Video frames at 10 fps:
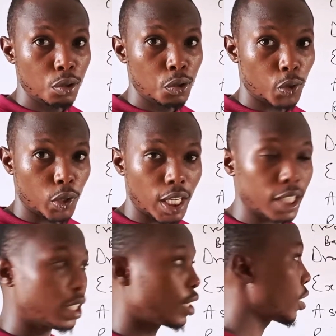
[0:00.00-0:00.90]
So in
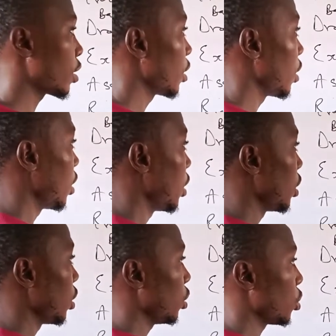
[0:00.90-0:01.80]
that case,
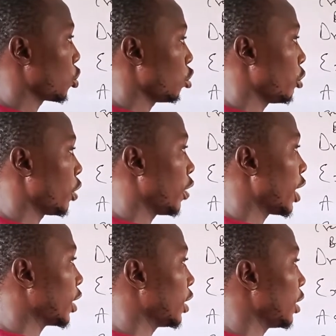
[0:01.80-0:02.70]
it's going to be
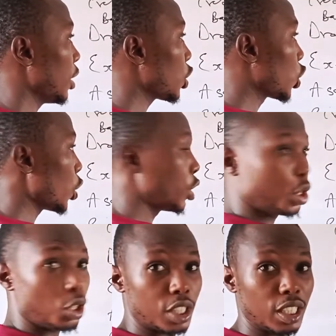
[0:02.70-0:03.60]
reflecting, this drawing is
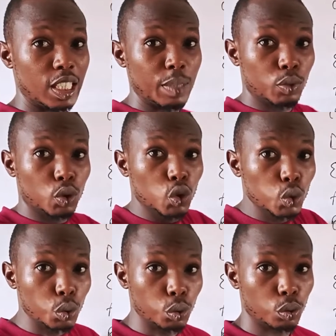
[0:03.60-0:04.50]
just a name
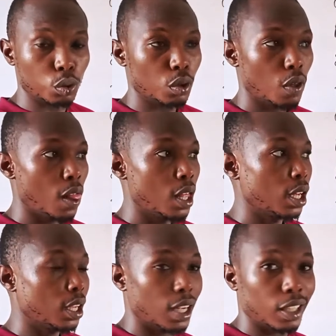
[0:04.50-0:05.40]
to
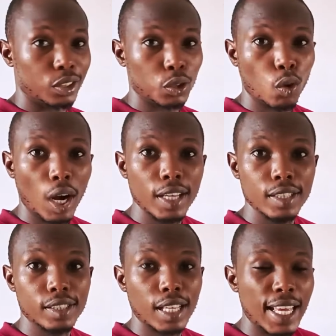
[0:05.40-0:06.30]

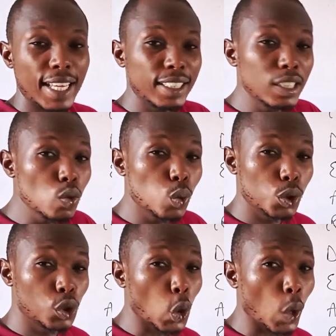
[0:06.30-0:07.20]
categorize any
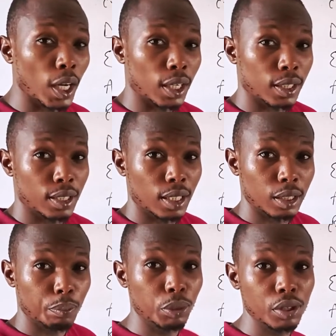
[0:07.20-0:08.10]
withdrawal that
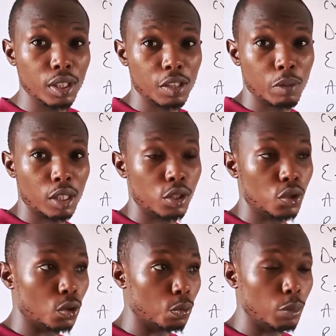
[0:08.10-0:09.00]
a businessman
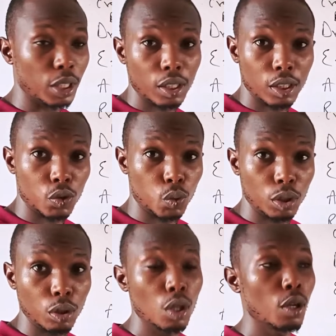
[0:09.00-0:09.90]
is
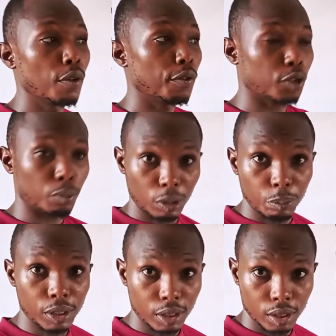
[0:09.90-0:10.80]
doing from the
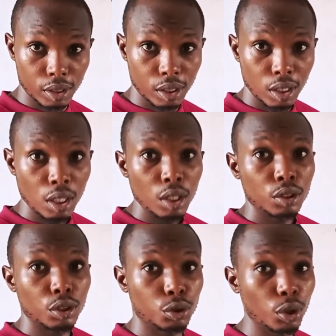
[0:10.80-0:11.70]
business.
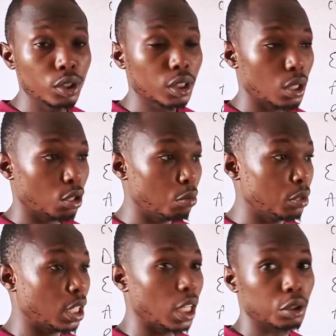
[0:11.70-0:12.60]
The drawings can come
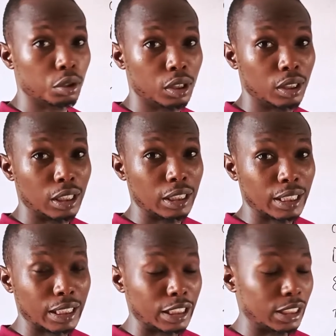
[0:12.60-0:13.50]
in cash
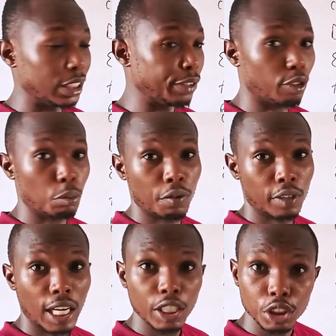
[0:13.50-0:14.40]
in the form of
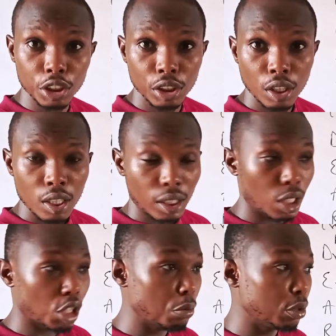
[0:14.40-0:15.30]
cash,
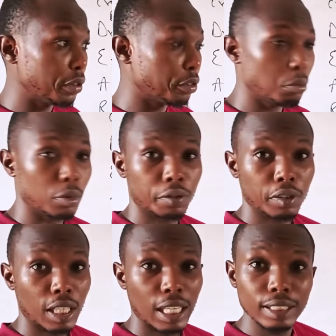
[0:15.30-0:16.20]
can come in the form of
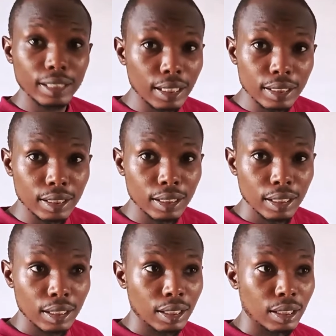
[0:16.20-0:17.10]
asset,
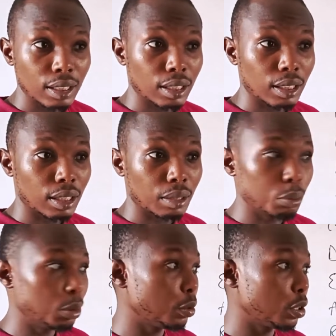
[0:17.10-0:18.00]

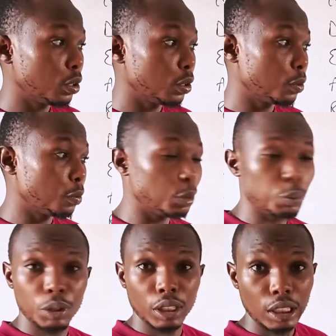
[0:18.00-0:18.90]
maybe
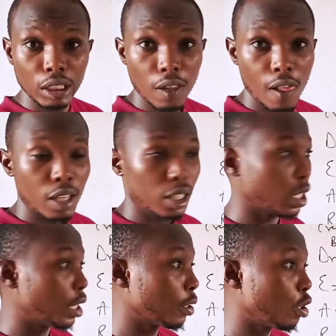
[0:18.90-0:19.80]
PPE. It
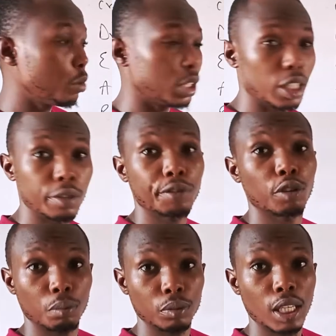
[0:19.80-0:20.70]
can come in any
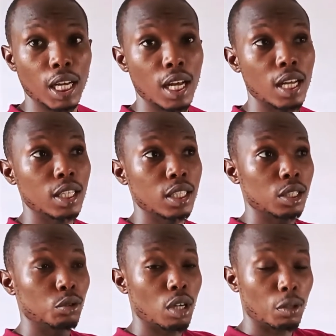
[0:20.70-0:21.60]
form that
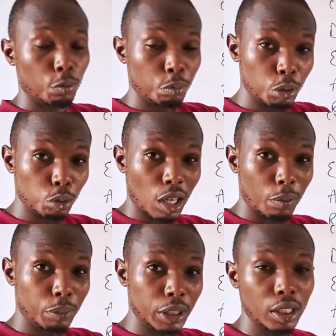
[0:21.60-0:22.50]
you
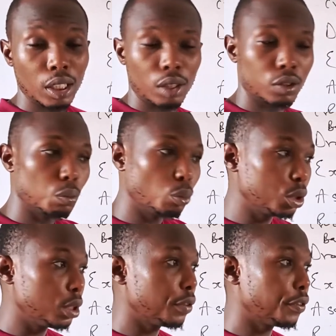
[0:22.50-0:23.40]
are bringing out
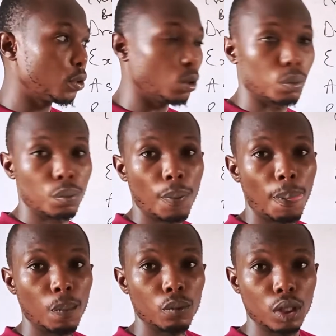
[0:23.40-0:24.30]
money from
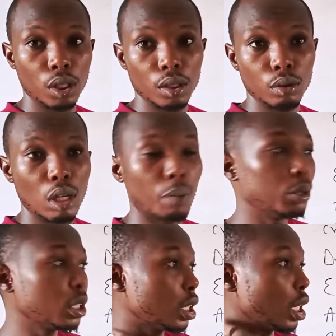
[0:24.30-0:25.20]
you are
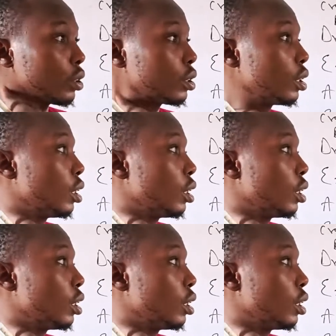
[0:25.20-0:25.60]
bringing out